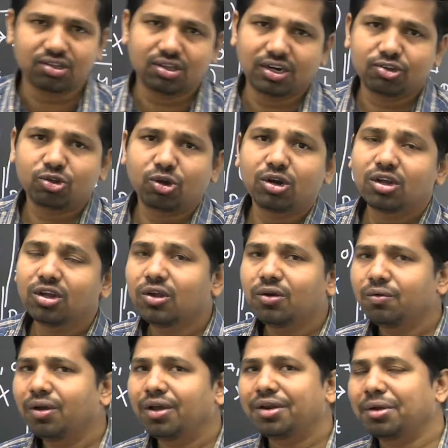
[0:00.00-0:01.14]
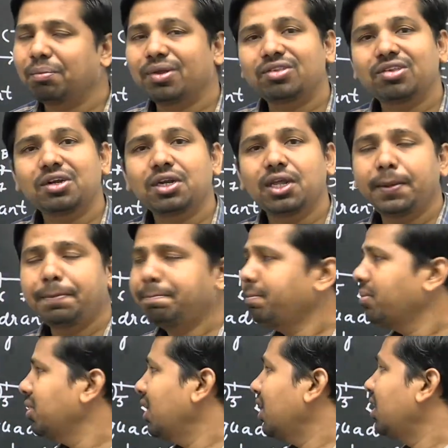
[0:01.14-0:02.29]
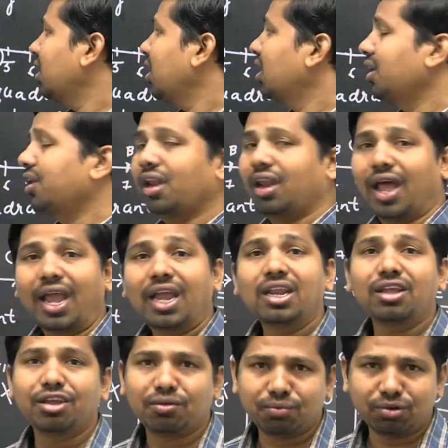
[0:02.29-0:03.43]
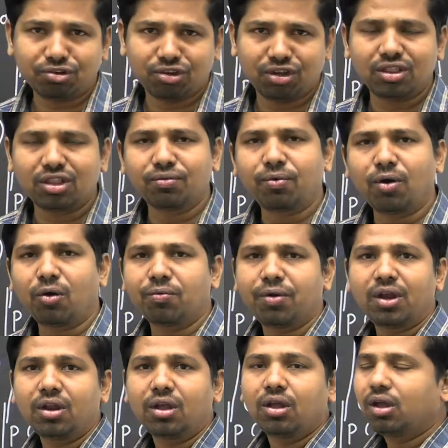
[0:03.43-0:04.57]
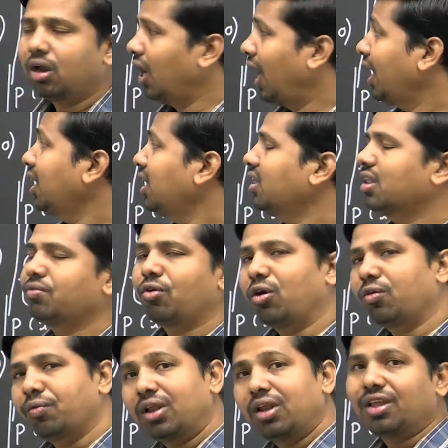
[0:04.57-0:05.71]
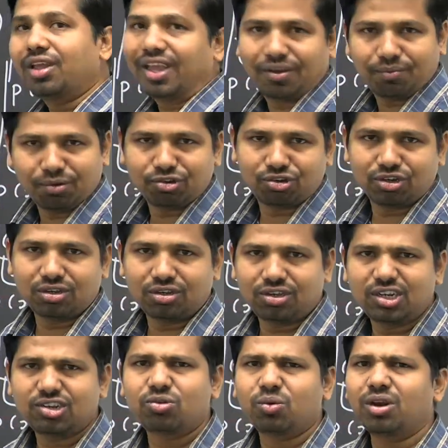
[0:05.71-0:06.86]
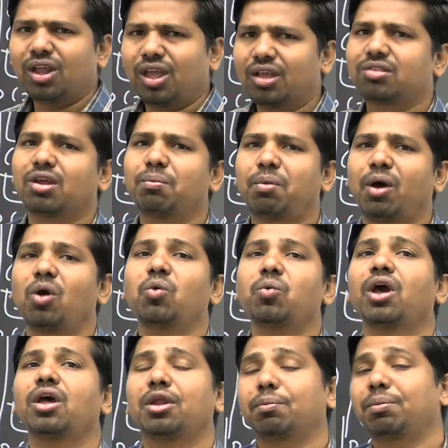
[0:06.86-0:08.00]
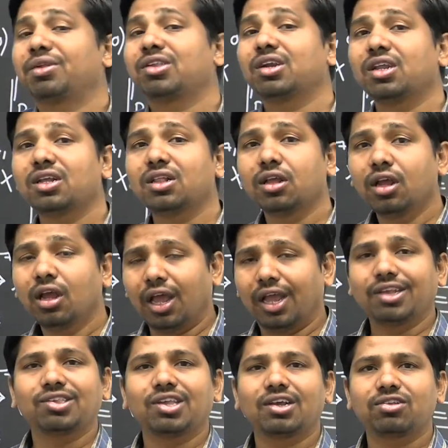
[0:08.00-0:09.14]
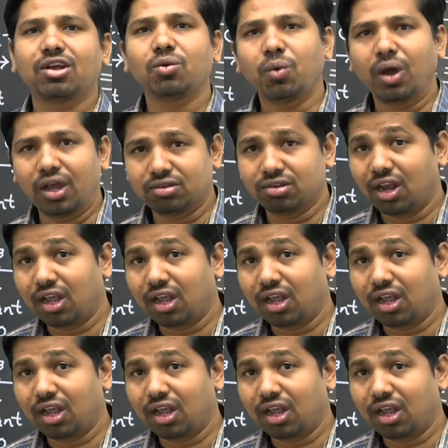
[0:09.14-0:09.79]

That's all. We are representing that line equation in the form of an line in the form of an equation. Just one example how we are representing x-axis and y-axis.